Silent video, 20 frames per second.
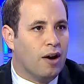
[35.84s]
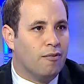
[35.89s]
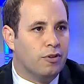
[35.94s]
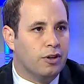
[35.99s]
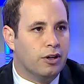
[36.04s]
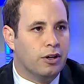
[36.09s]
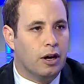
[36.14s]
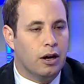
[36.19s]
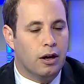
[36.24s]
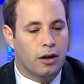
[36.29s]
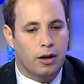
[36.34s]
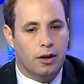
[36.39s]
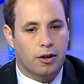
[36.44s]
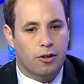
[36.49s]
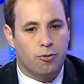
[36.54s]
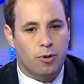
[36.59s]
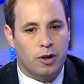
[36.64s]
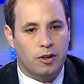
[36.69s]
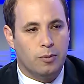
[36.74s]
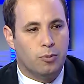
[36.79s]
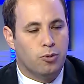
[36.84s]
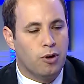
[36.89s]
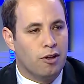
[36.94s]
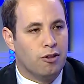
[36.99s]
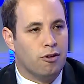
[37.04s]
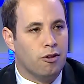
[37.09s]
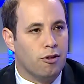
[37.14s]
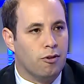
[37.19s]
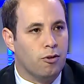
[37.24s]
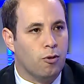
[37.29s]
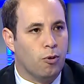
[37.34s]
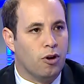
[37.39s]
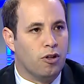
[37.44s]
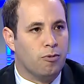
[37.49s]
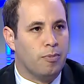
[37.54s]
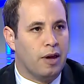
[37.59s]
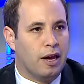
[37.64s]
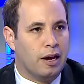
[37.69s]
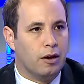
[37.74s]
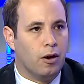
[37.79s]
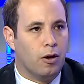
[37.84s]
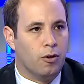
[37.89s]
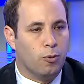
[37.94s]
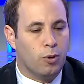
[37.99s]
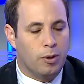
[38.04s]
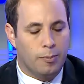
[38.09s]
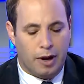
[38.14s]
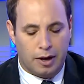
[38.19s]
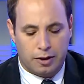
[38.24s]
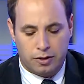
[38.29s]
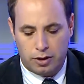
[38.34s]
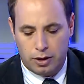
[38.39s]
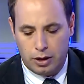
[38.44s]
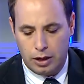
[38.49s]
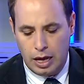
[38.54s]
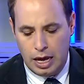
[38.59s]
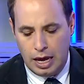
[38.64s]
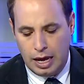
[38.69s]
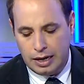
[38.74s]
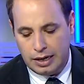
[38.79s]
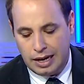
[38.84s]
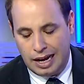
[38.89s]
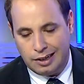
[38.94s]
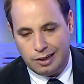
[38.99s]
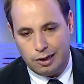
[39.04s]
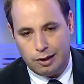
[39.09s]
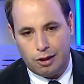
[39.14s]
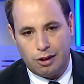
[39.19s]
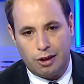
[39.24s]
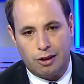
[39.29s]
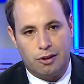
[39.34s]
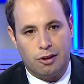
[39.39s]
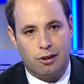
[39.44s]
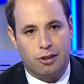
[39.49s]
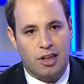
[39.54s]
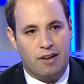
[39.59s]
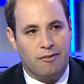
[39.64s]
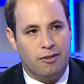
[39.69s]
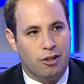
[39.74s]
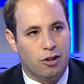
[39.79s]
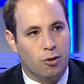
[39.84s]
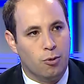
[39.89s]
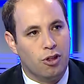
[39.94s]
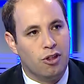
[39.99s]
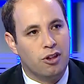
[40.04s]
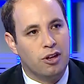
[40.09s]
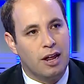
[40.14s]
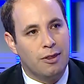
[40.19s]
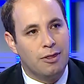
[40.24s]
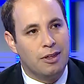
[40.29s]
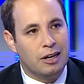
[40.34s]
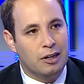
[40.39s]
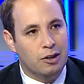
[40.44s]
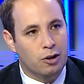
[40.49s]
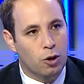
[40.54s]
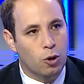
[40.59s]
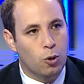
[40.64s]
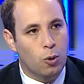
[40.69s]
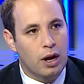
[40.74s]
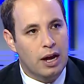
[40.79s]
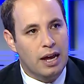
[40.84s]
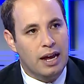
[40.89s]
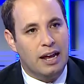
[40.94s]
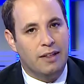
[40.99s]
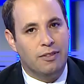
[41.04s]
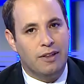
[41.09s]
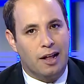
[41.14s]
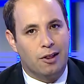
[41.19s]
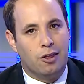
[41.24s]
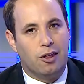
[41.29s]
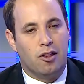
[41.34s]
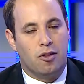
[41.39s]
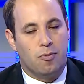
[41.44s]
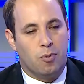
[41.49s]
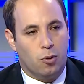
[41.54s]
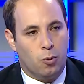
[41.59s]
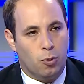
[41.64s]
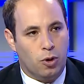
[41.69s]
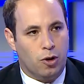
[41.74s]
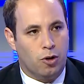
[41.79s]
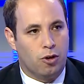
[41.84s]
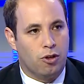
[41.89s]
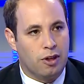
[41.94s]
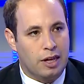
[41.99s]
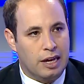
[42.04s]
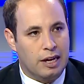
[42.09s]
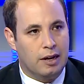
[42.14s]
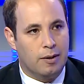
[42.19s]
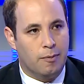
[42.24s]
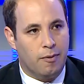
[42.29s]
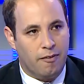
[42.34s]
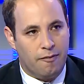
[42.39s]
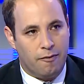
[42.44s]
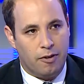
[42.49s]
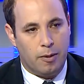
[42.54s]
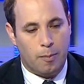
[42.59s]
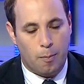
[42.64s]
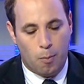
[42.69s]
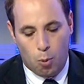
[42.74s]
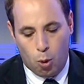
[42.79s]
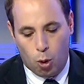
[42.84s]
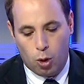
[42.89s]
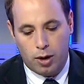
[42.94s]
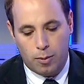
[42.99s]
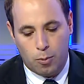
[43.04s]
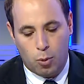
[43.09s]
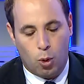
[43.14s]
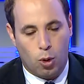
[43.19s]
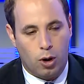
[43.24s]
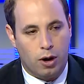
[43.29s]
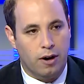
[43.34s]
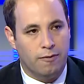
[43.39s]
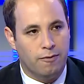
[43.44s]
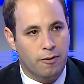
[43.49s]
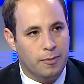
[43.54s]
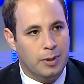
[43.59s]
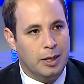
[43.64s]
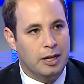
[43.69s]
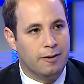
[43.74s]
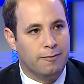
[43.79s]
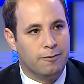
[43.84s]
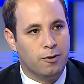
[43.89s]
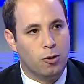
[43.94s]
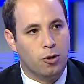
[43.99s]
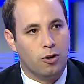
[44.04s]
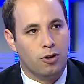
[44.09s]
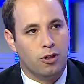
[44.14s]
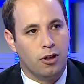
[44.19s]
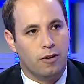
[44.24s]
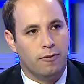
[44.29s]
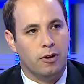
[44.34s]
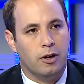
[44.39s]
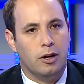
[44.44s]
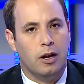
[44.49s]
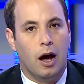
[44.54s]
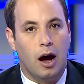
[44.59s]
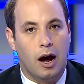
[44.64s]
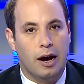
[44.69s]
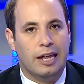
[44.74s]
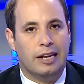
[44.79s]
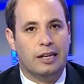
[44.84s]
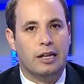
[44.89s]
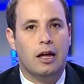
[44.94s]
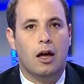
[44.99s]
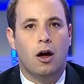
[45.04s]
the Israeli presence in the West Bank all the way back to 1967. So it's nothing new in that sense, but we are seeing it, but more and more of a media focus on it